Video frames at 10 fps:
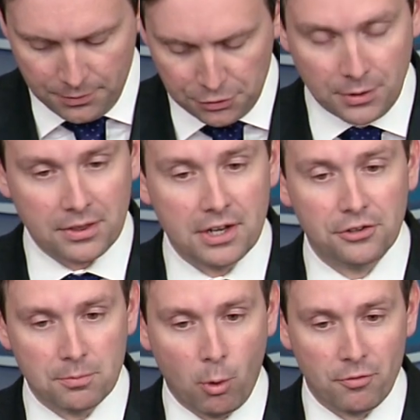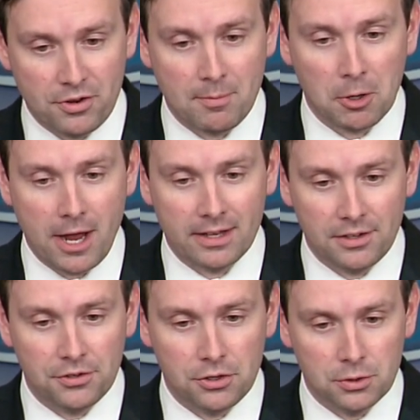strengthening support for democratic
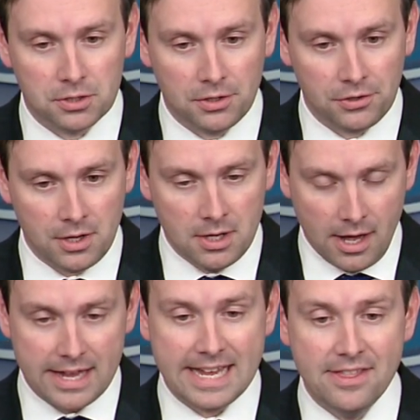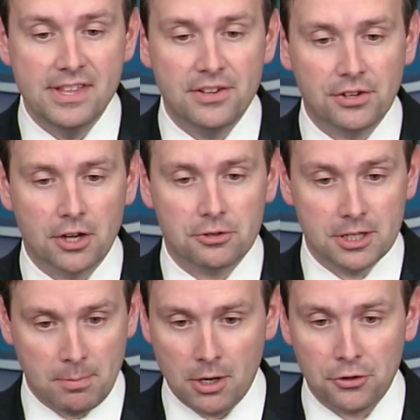institutions in these
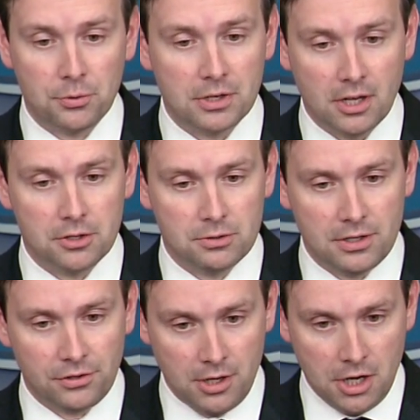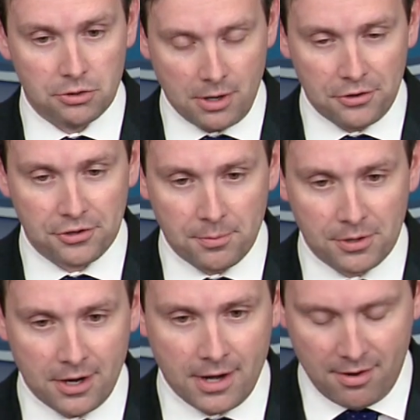countries, but also in countries throughout
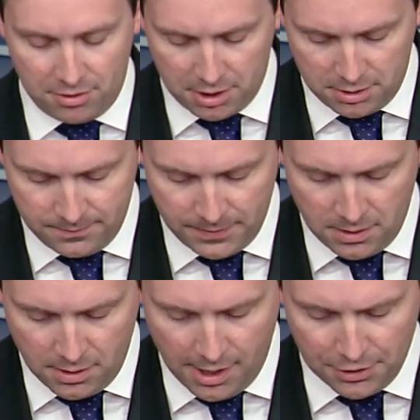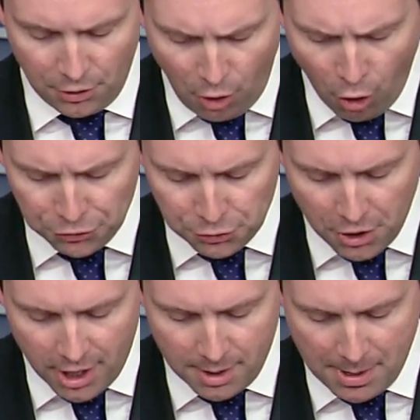sub-Saharan Africa. They'll also
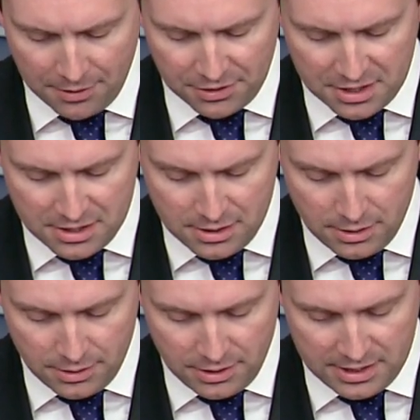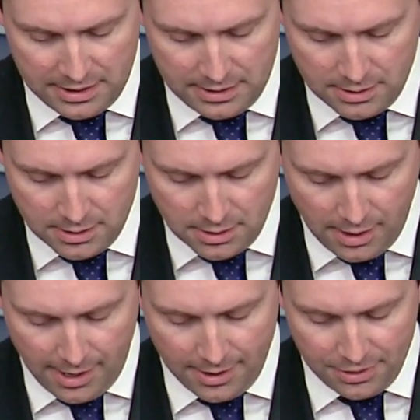talk about the
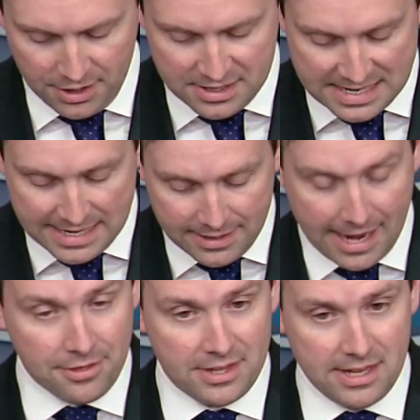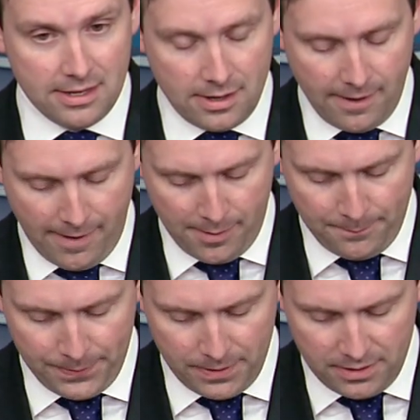need and
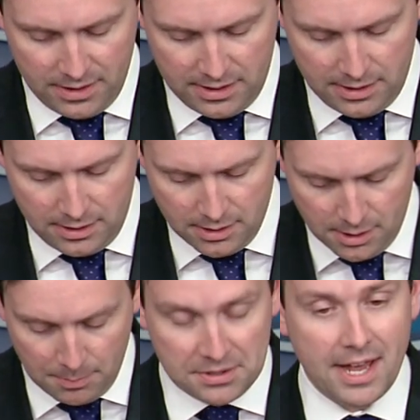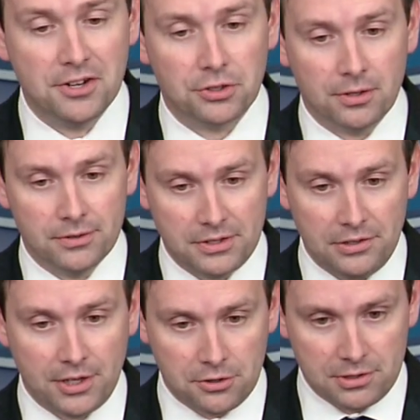the potential that
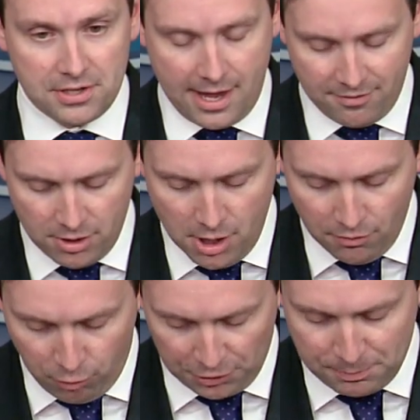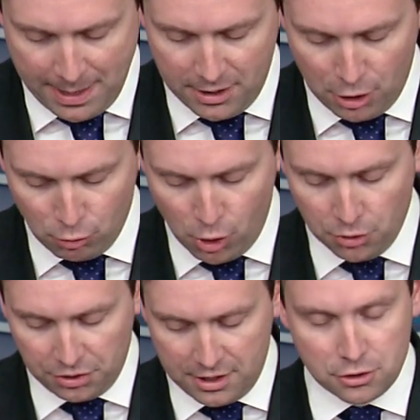these countries have for expanding
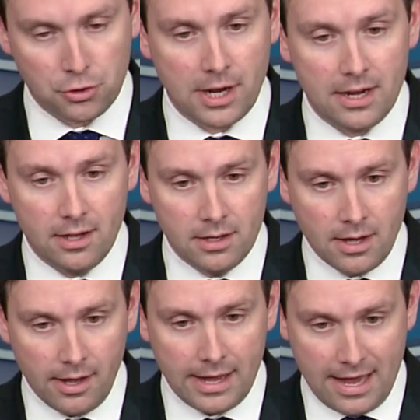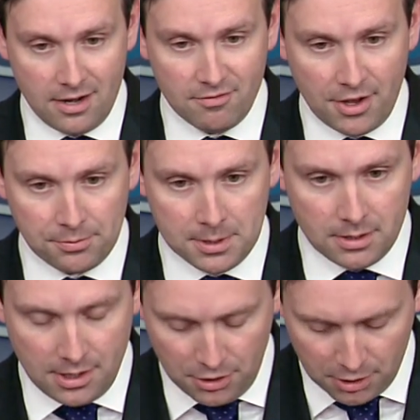growth and trade and investment
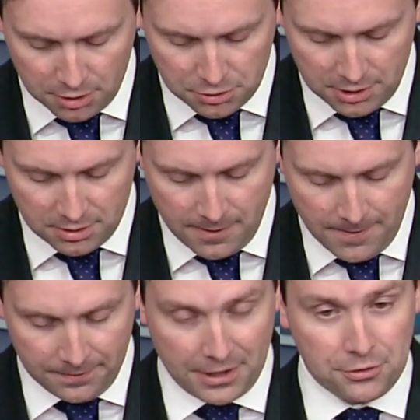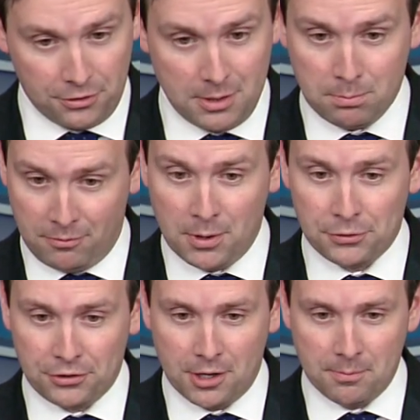in their countries. That certainly
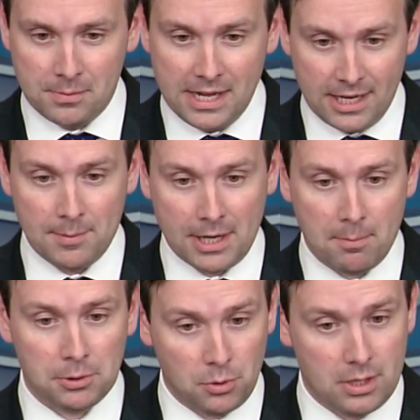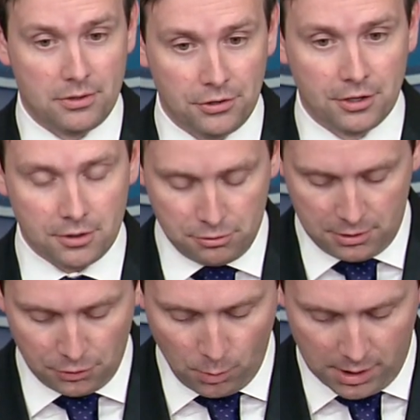promotes some economic opportunity in this
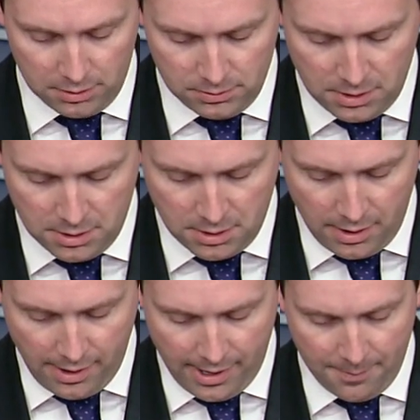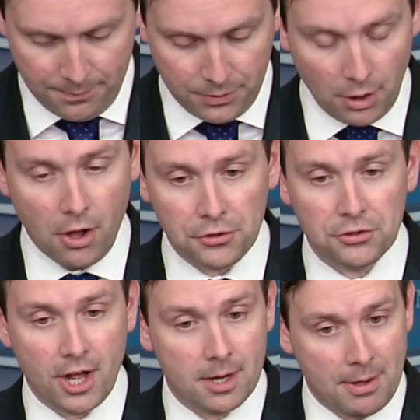country as well. They'll also
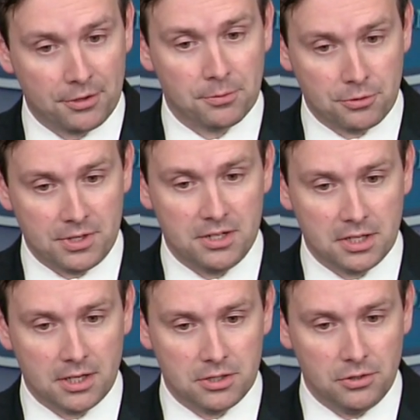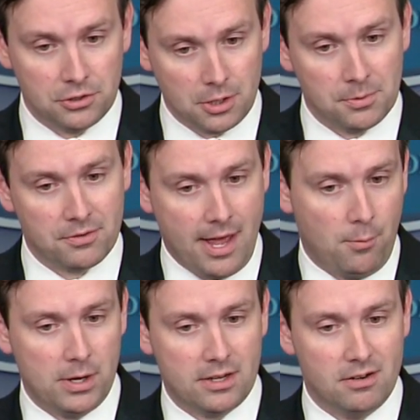talk about some strategic issues in terms of how
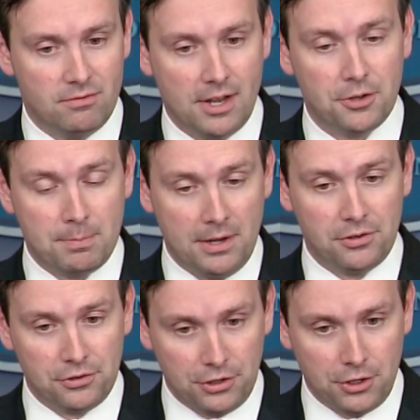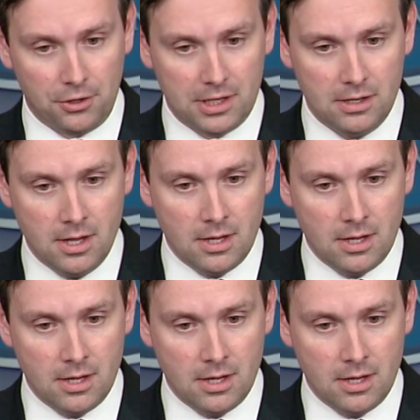we can advance peace and security